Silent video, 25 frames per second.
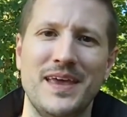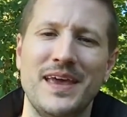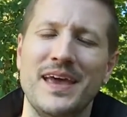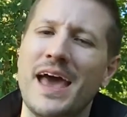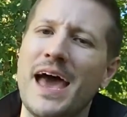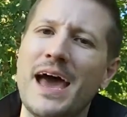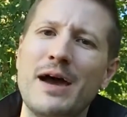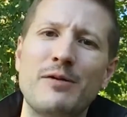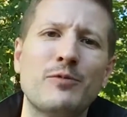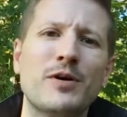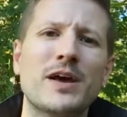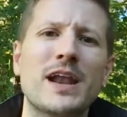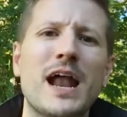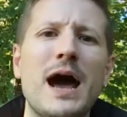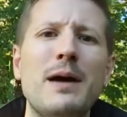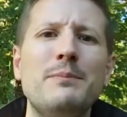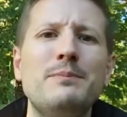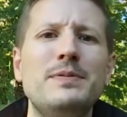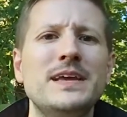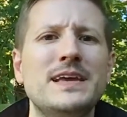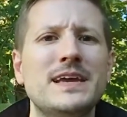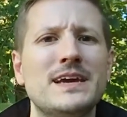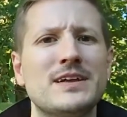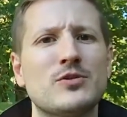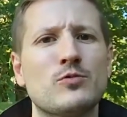And when I
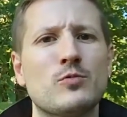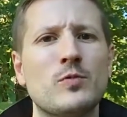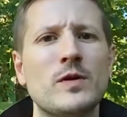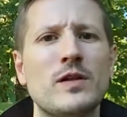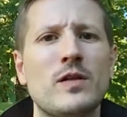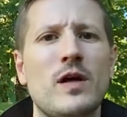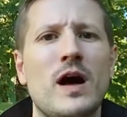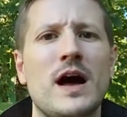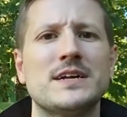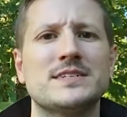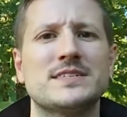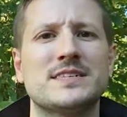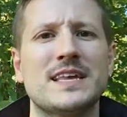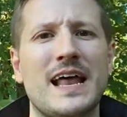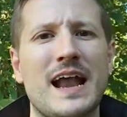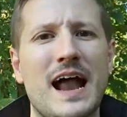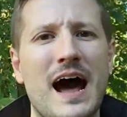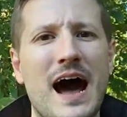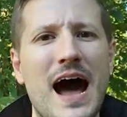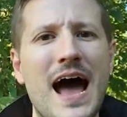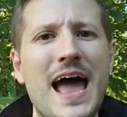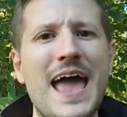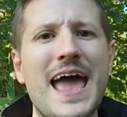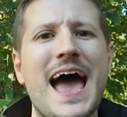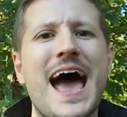began to realize that
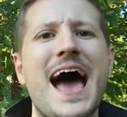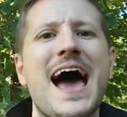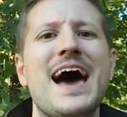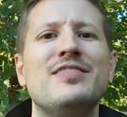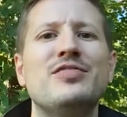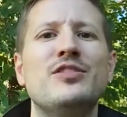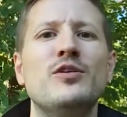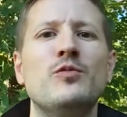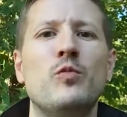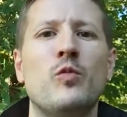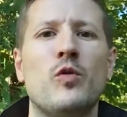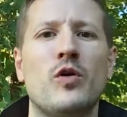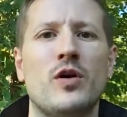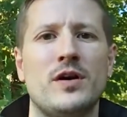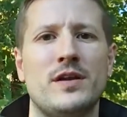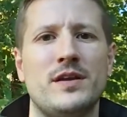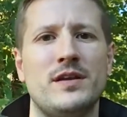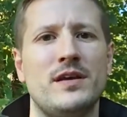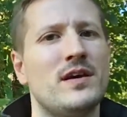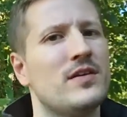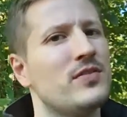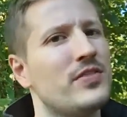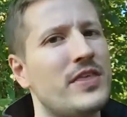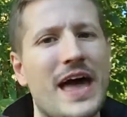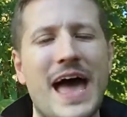I had the
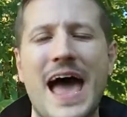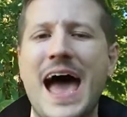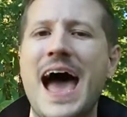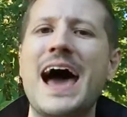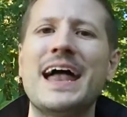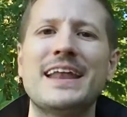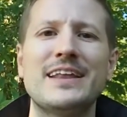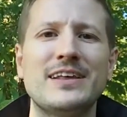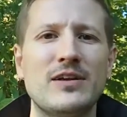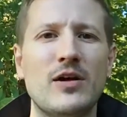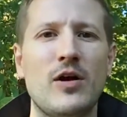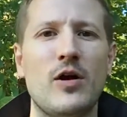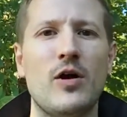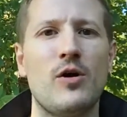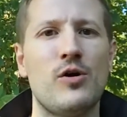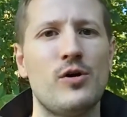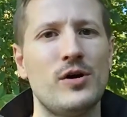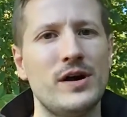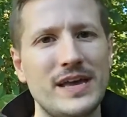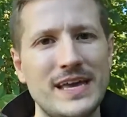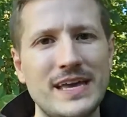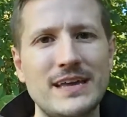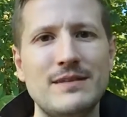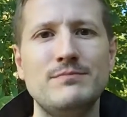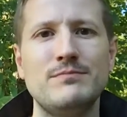one that had it all
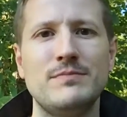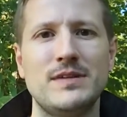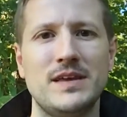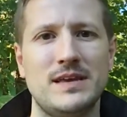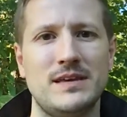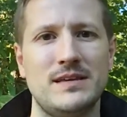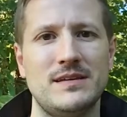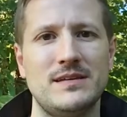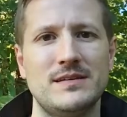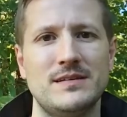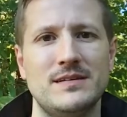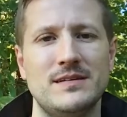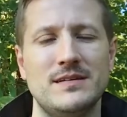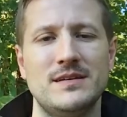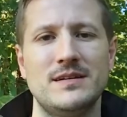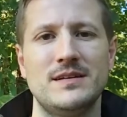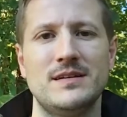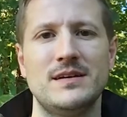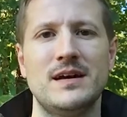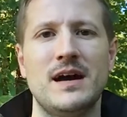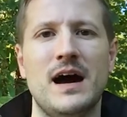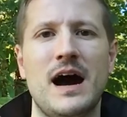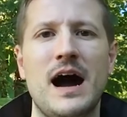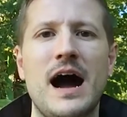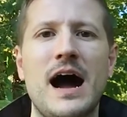in me,
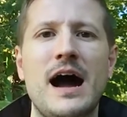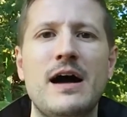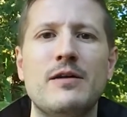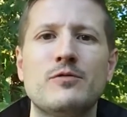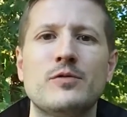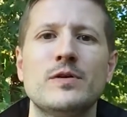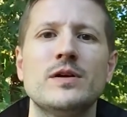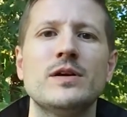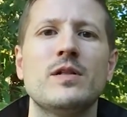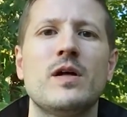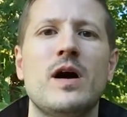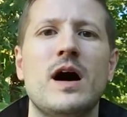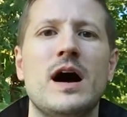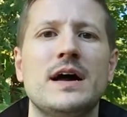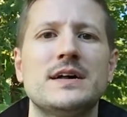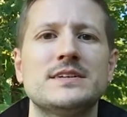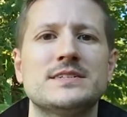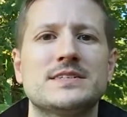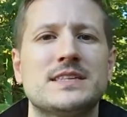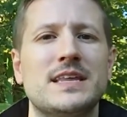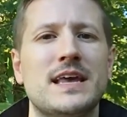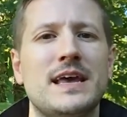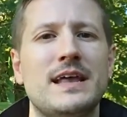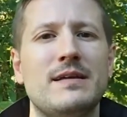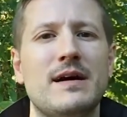I realized
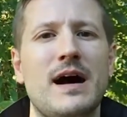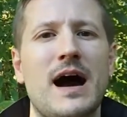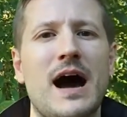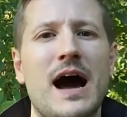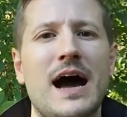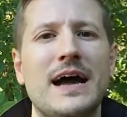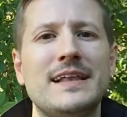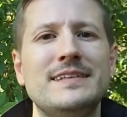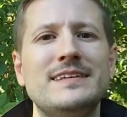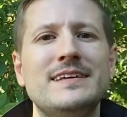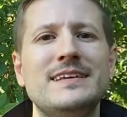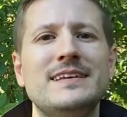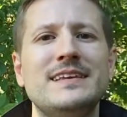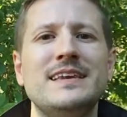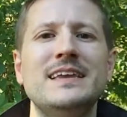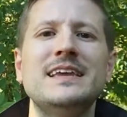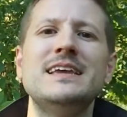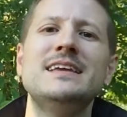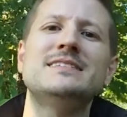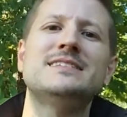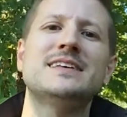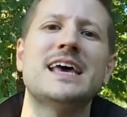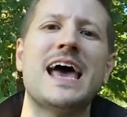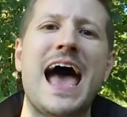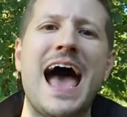that I didn't need
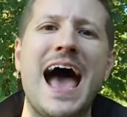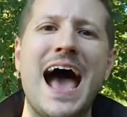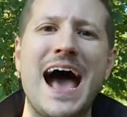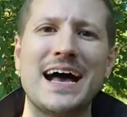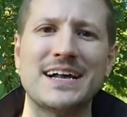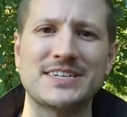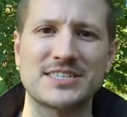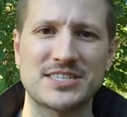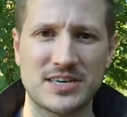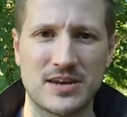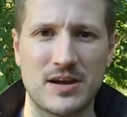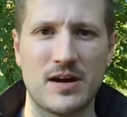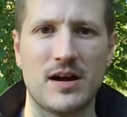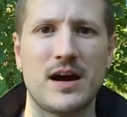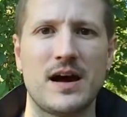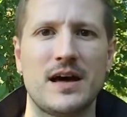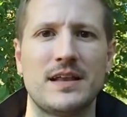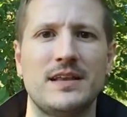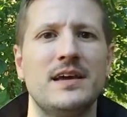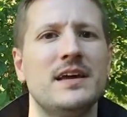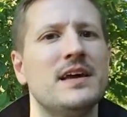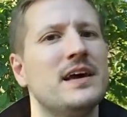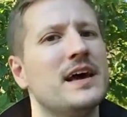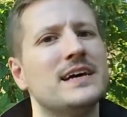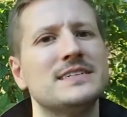to ask God
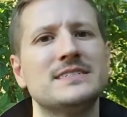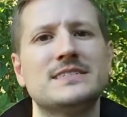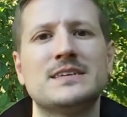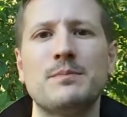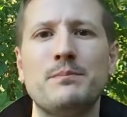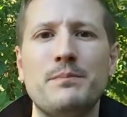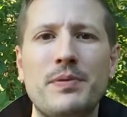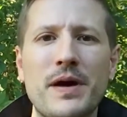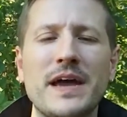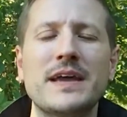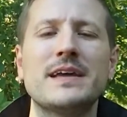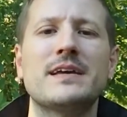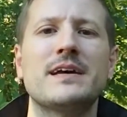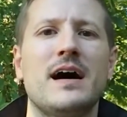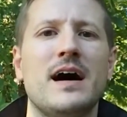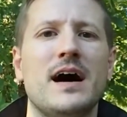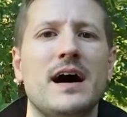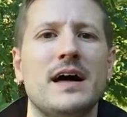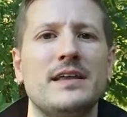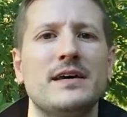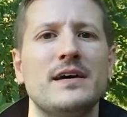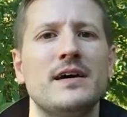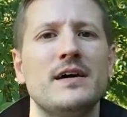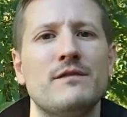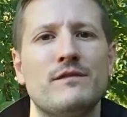and to beg God
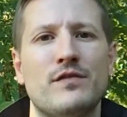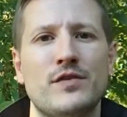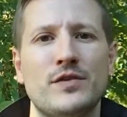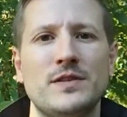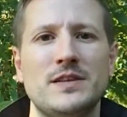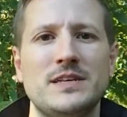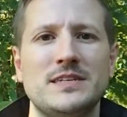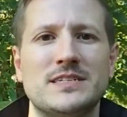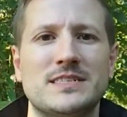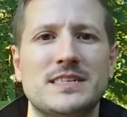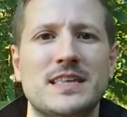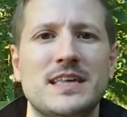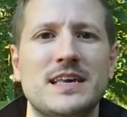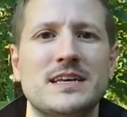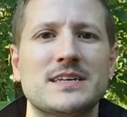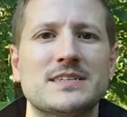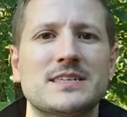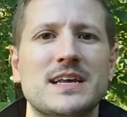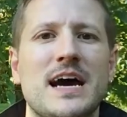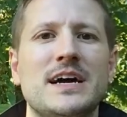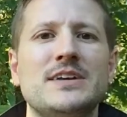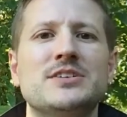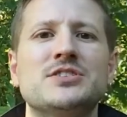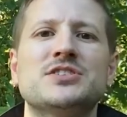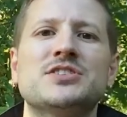for these things.
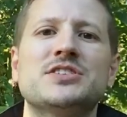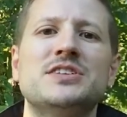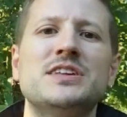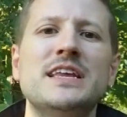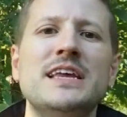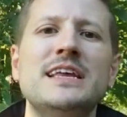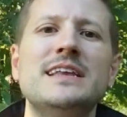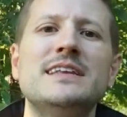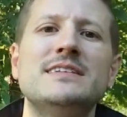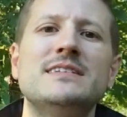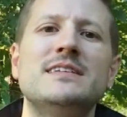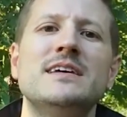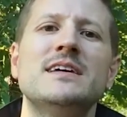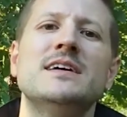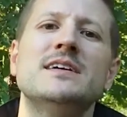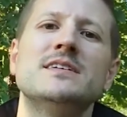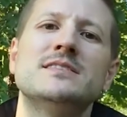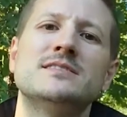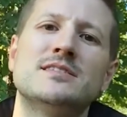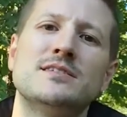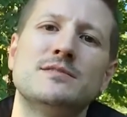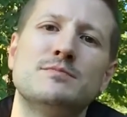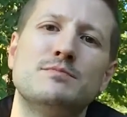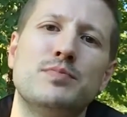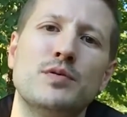I just needed
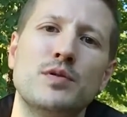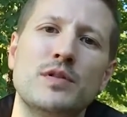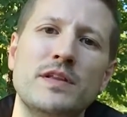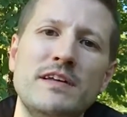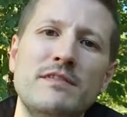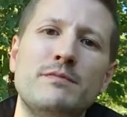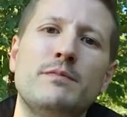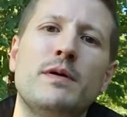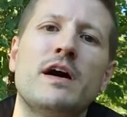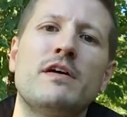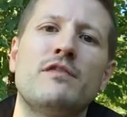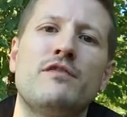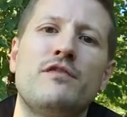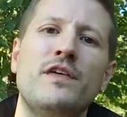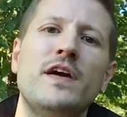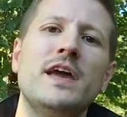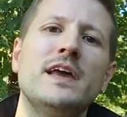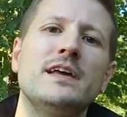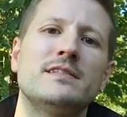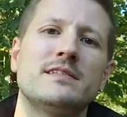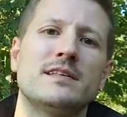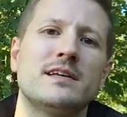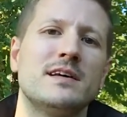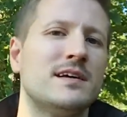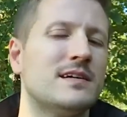to believe by
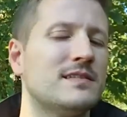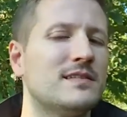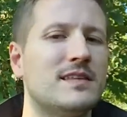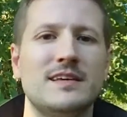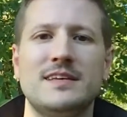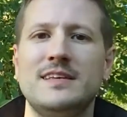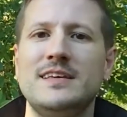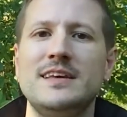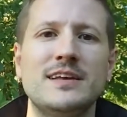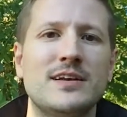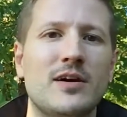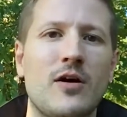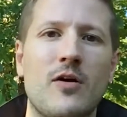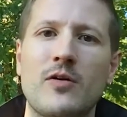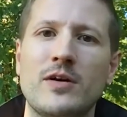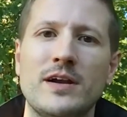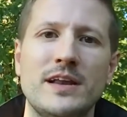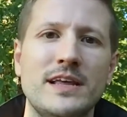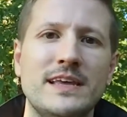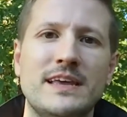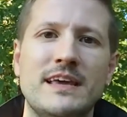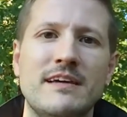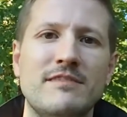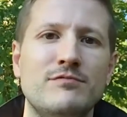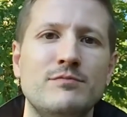faith that he had already
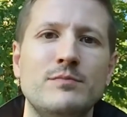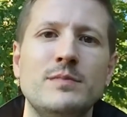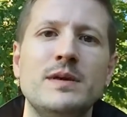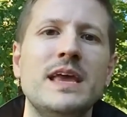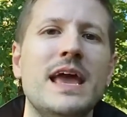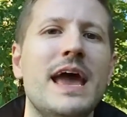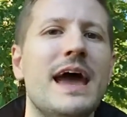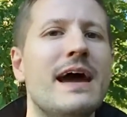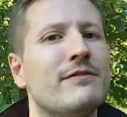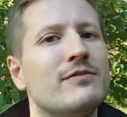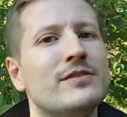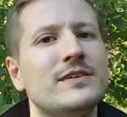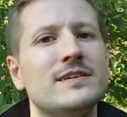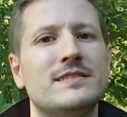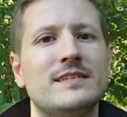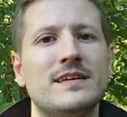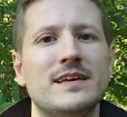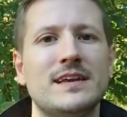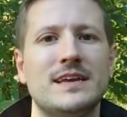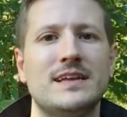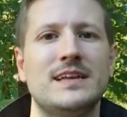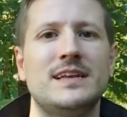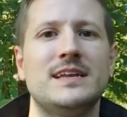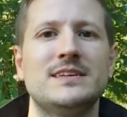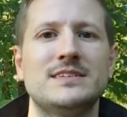given me everything
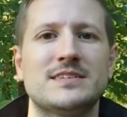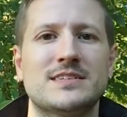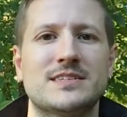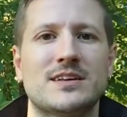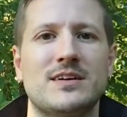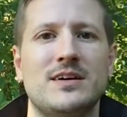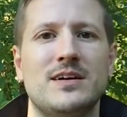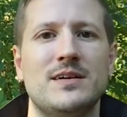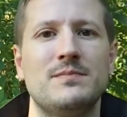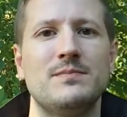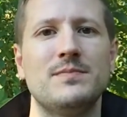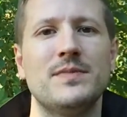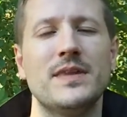in his Son.